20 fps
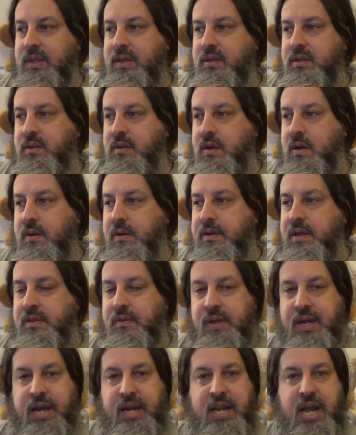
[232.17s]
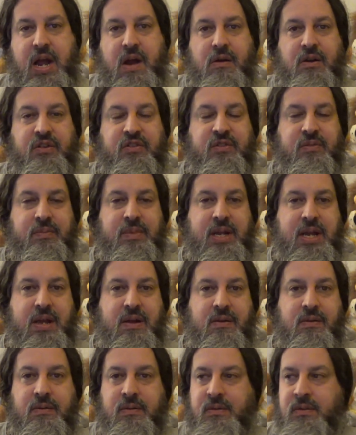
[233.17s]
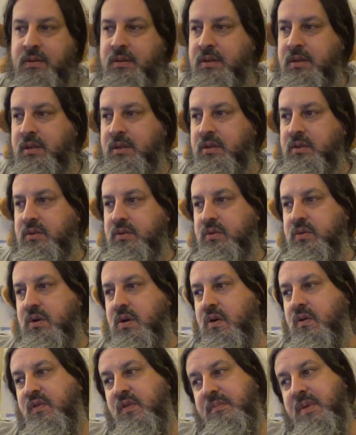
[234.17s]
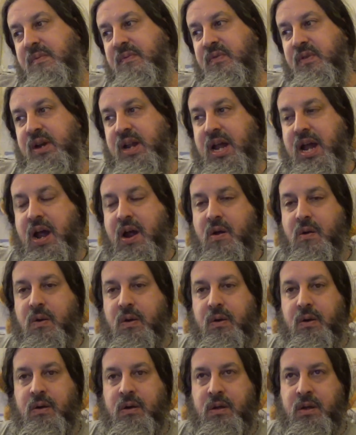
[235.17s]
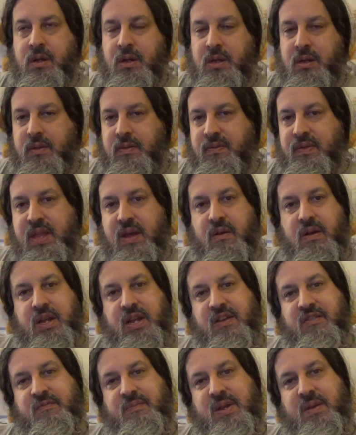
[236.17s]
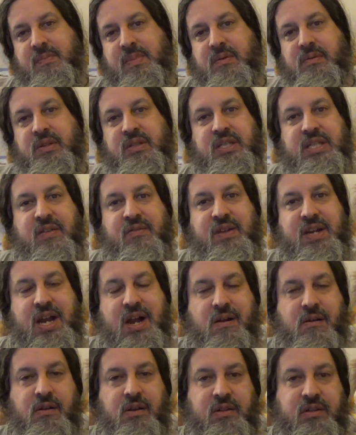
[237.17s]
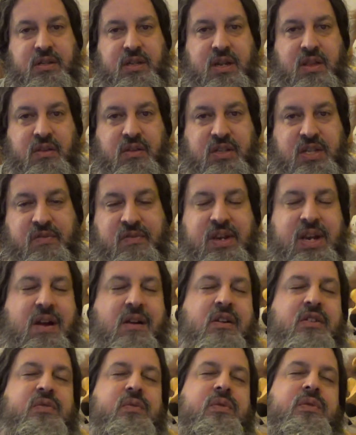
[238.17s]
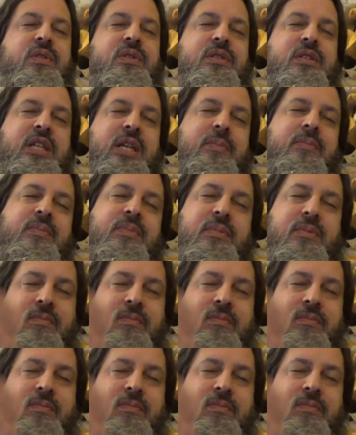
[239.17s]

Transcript: So another eight hours from now. So if I'm up for an hour, that'll give me about seven hours, another seven hours worth of sleep.